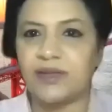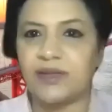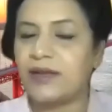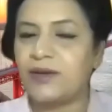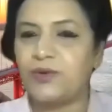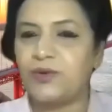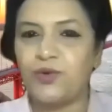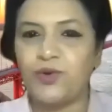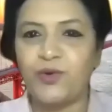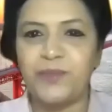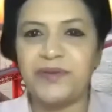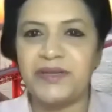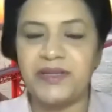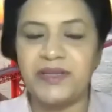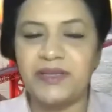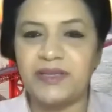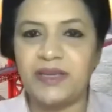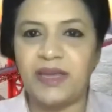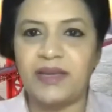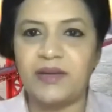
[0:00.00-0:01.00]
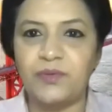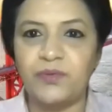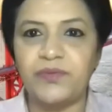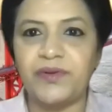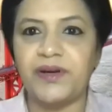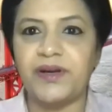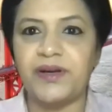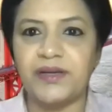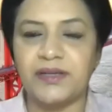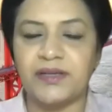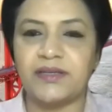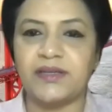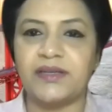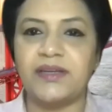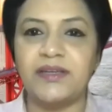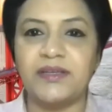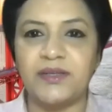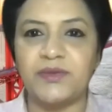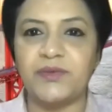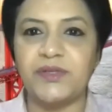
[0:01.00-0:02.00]
Nobody can work
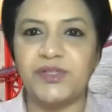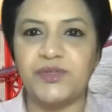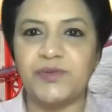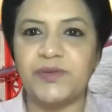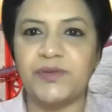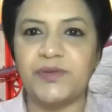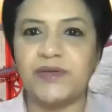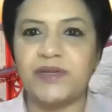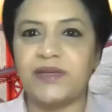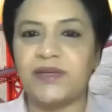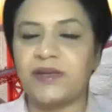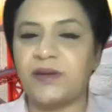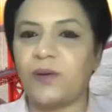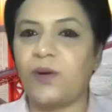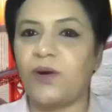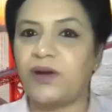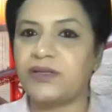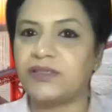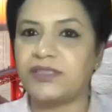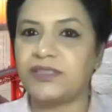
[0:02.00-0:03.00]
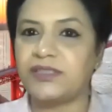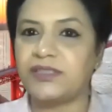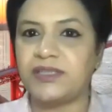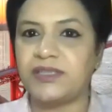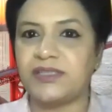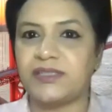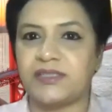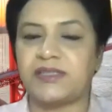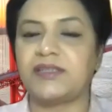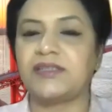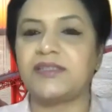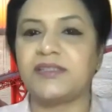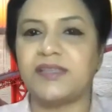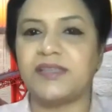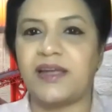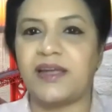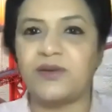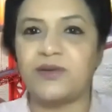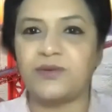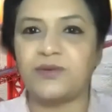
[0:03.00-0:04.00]
individually or just in
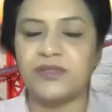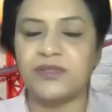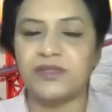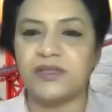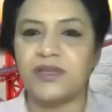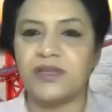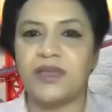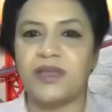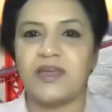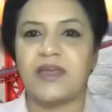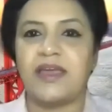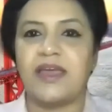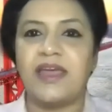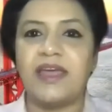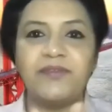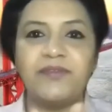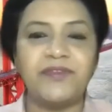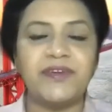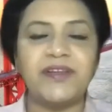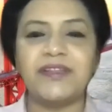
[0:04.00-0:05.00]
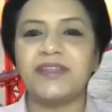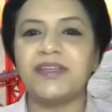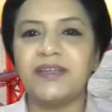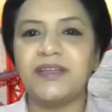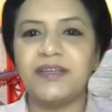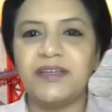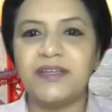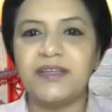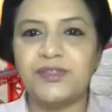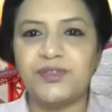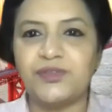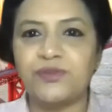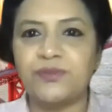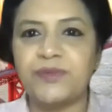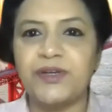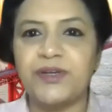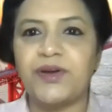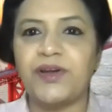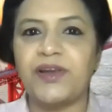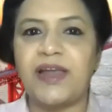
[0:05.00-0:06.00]
silos. Everything needs to
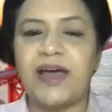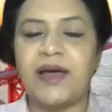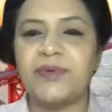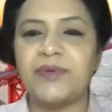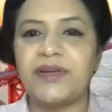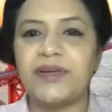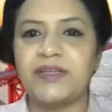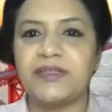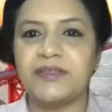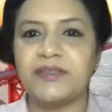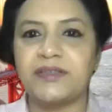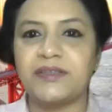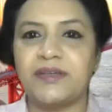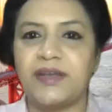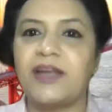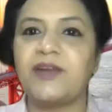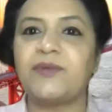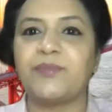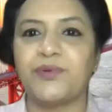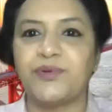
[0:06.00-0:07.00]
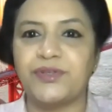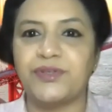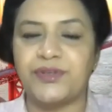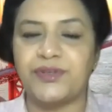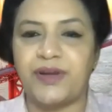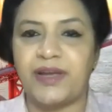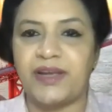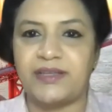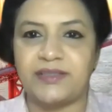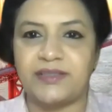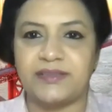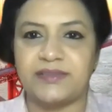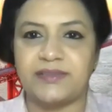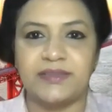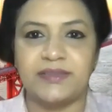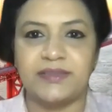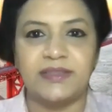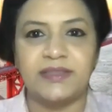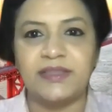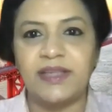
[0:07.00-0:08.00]
be collaborated and put right.
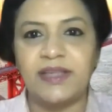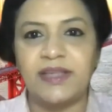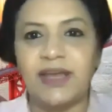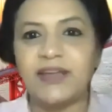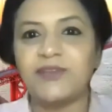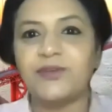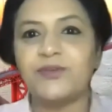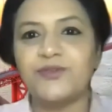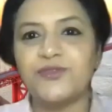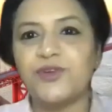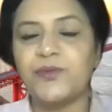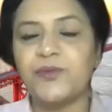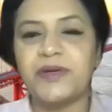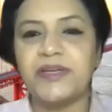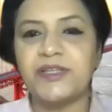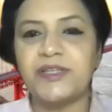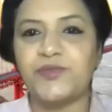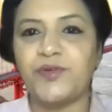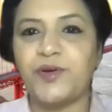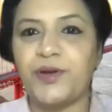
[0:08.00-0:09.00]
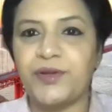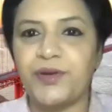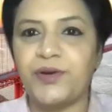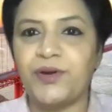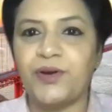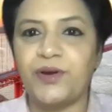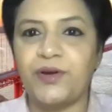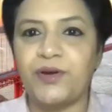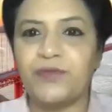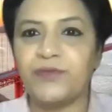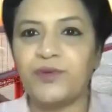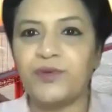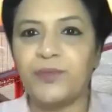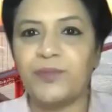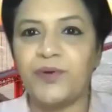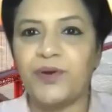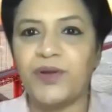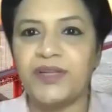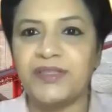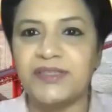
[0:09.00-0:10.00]
Thank you so much for your
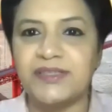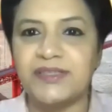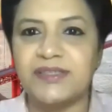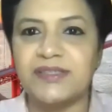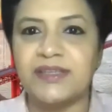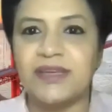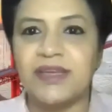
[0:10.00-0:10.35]
viewpoints.